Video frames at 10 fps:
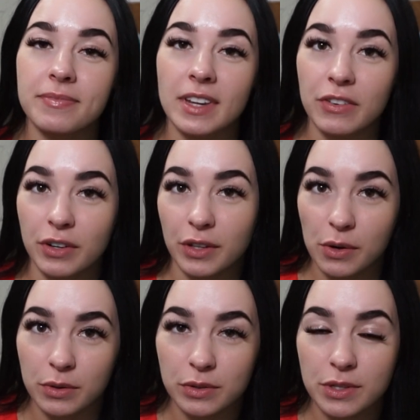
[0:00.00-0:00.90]
if you're
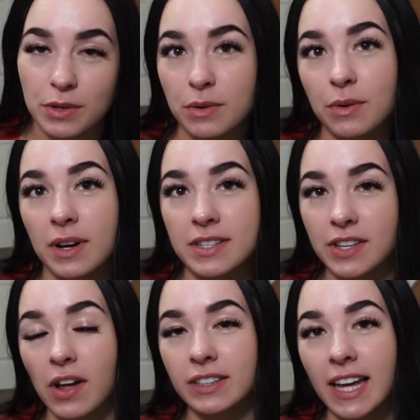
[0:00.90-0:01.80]
local to
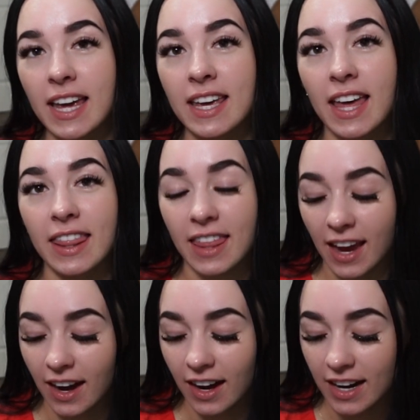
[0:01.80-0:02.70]
Salt Lake,
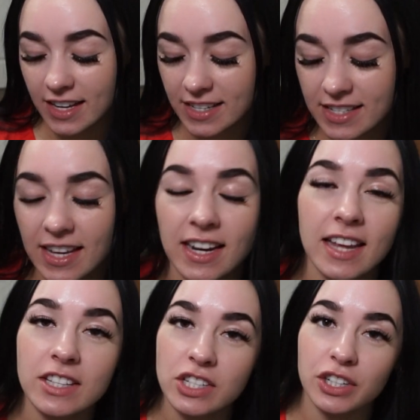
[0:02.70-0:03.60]
there is
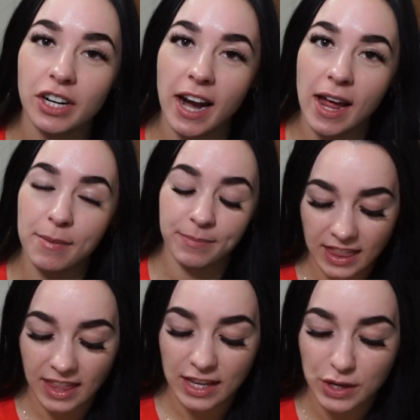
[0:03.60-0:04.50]
an Instagram
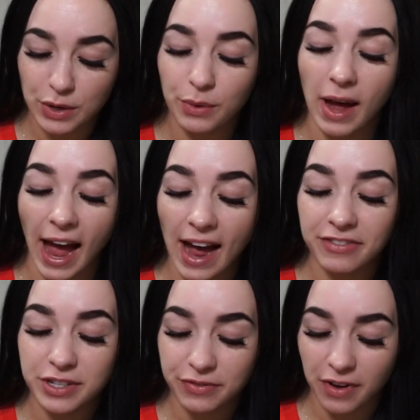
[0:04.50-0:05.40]
that you
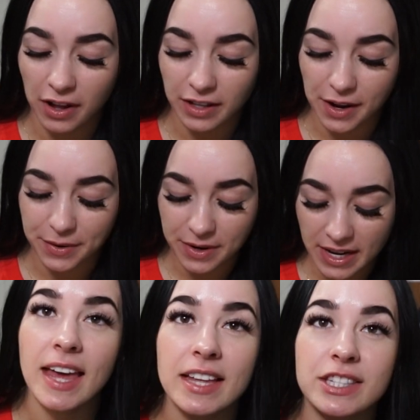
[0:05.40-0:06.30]
have to follow.
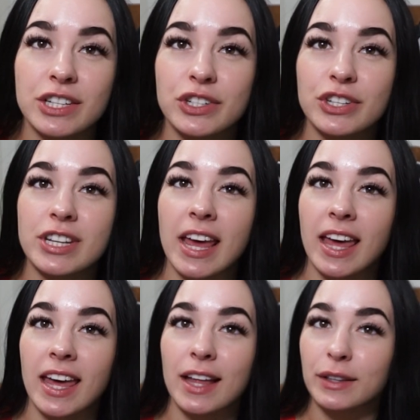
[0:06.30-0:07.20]
It's just
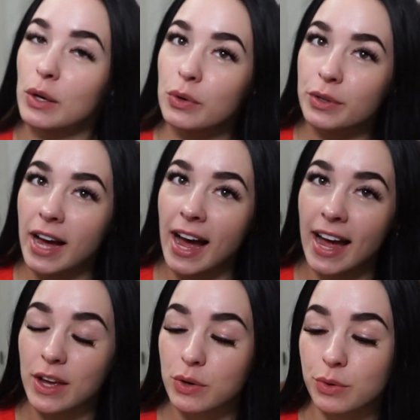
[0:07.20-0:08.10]
a local
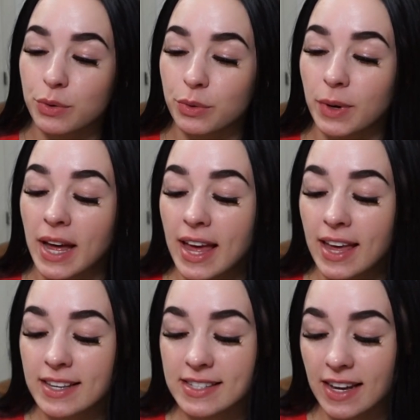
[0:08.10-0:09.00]
guy who
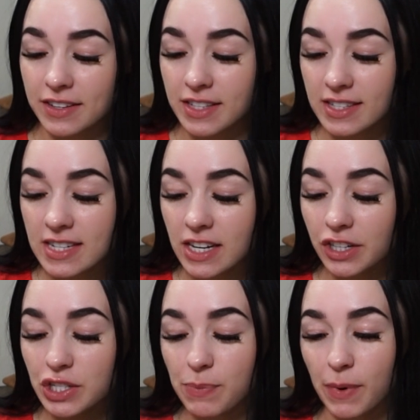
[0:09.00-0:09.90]
sells
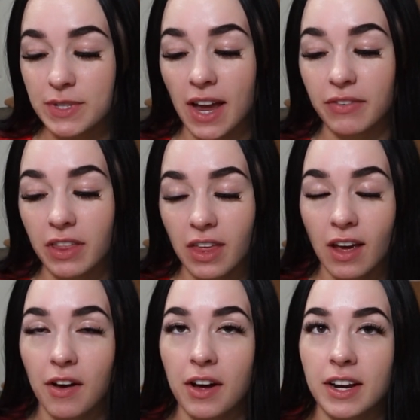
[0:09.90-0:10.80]
sneakers. He posts everything
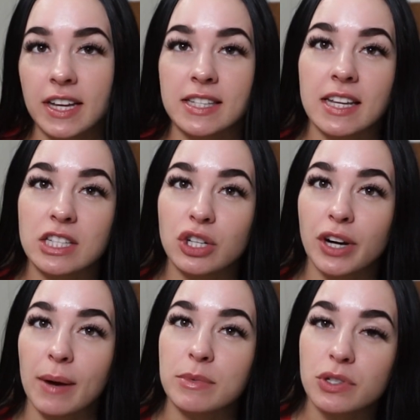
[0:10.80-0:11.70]
on his
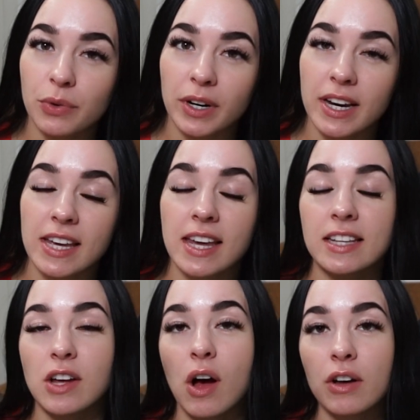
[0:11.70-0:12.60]
Instagram story. He
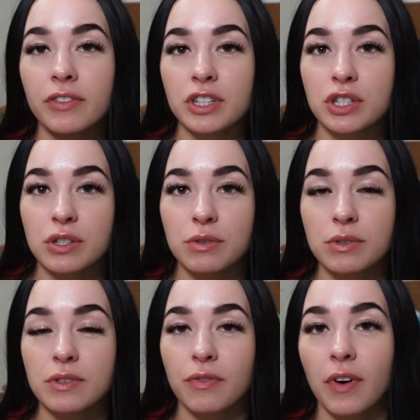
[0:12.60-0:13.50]
gets all of his
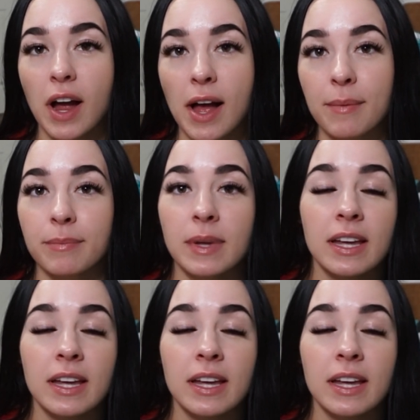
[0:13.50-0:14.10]
shoes from